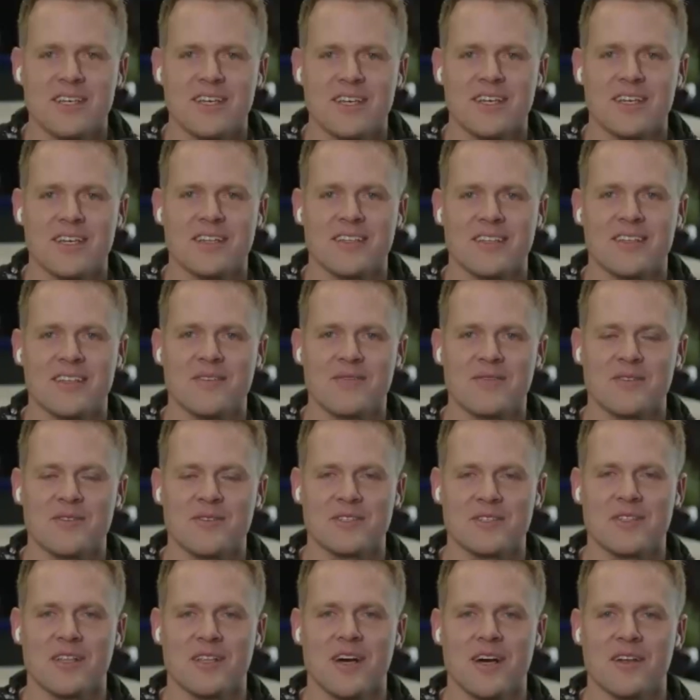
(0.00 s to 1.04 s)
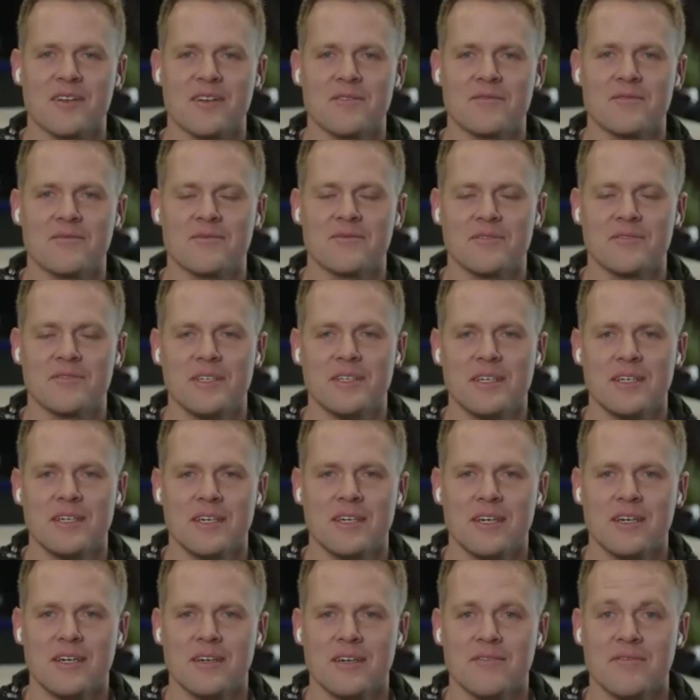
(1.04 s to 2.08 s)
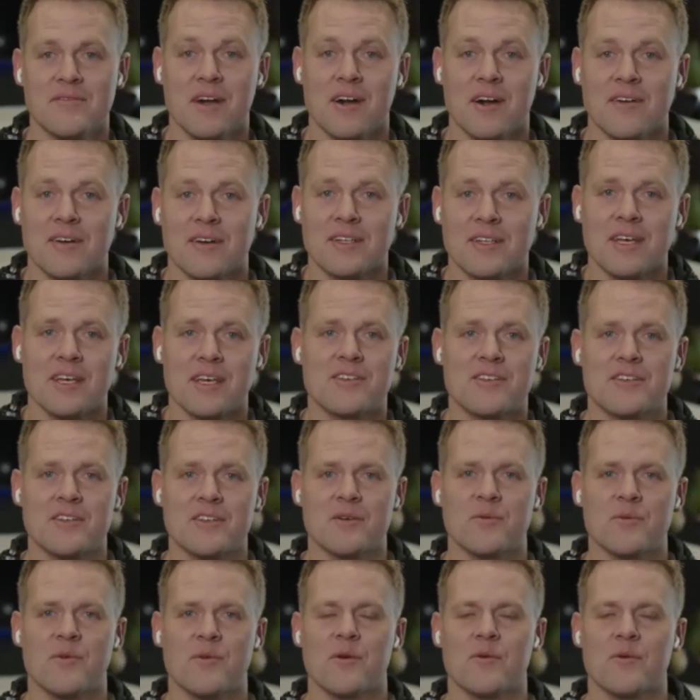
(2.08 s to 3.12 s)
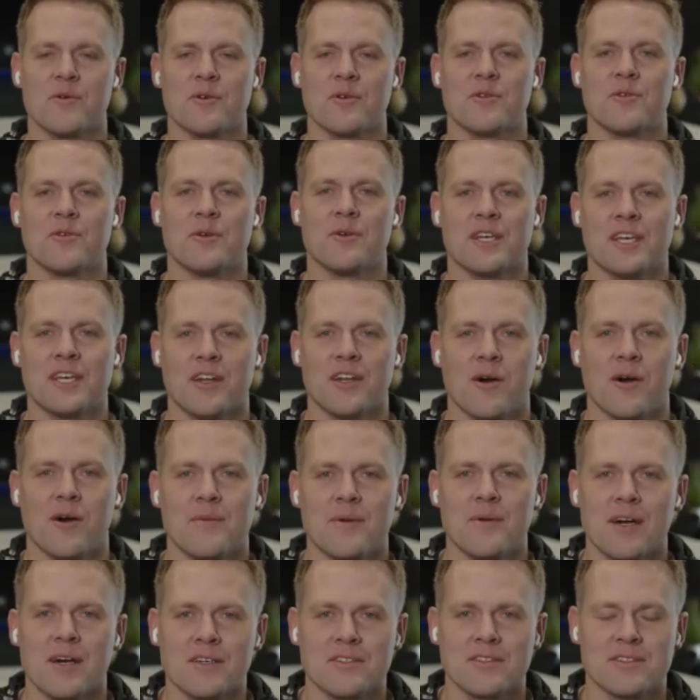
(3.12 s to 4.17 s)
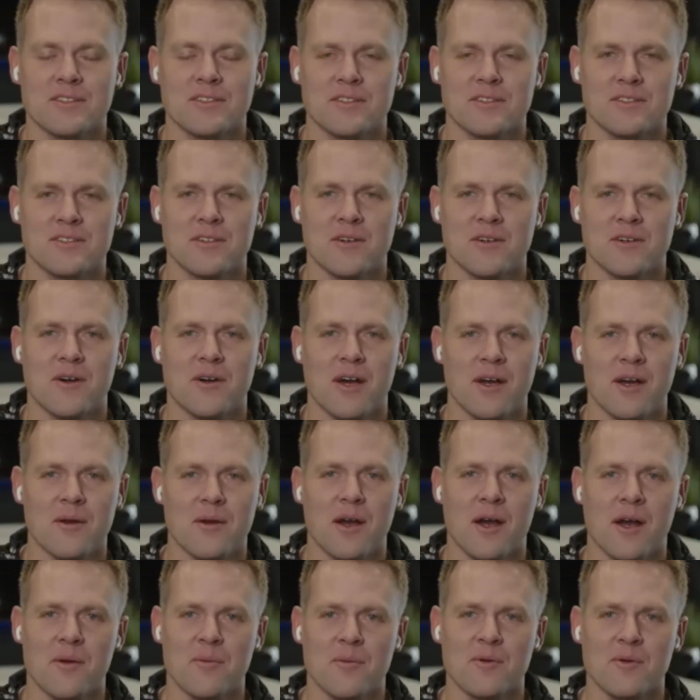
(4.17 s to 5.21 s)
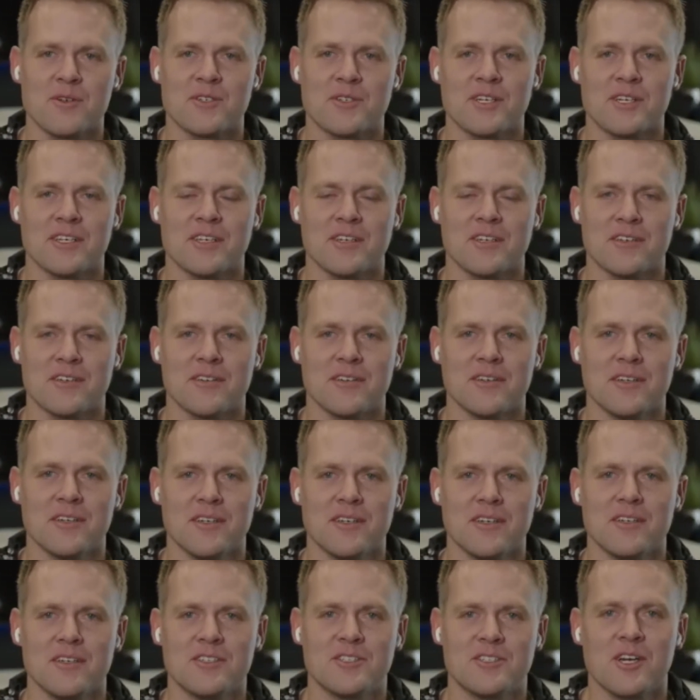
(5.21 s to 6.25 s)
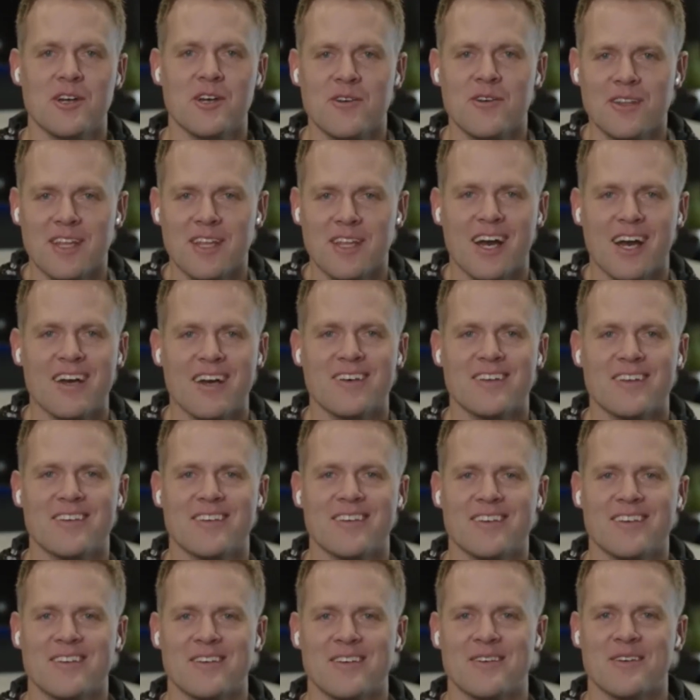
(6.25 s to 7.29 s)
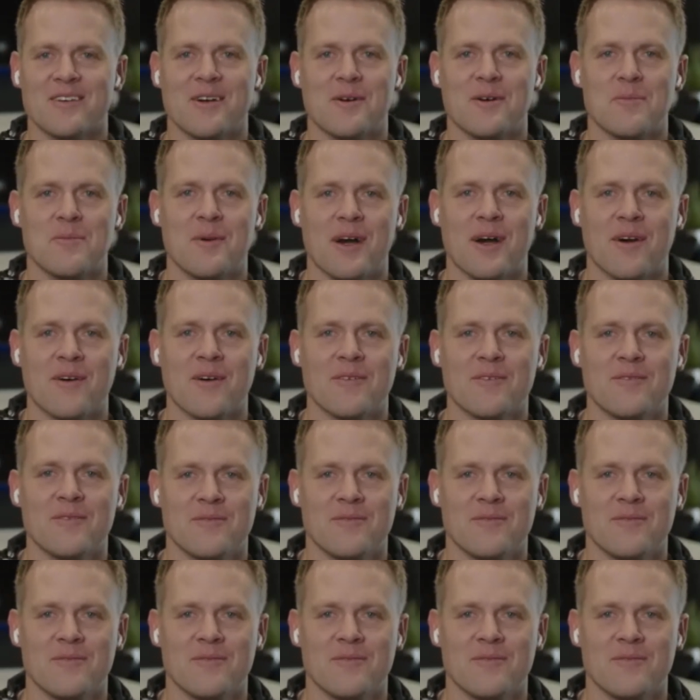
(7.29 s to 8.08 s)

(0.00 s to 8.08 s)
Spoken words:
and gives us a lot of validation in what we're doing at Allmoxy. So I appreciate you sharing that, about